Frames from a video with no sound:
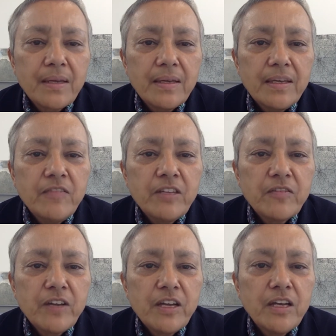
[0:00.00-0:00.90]
Even if
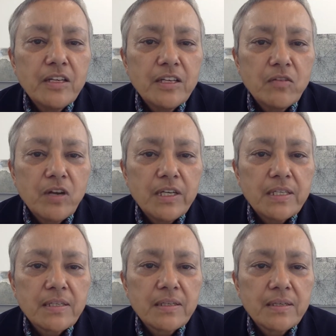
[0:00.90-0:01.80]
I heard it
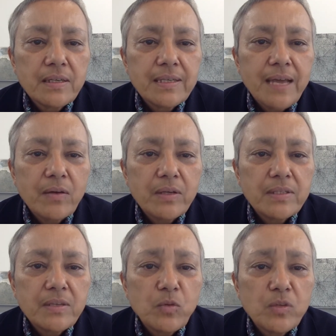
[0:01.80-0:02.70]
right, doubtless
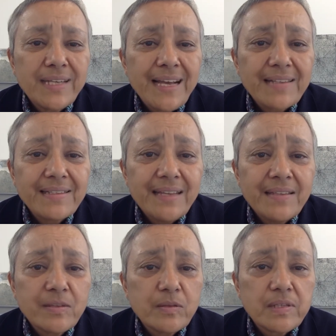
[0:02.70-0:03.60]
it was an
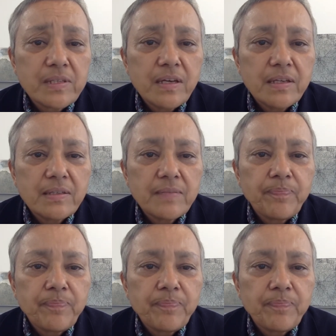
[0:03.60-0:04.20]
accidental slight.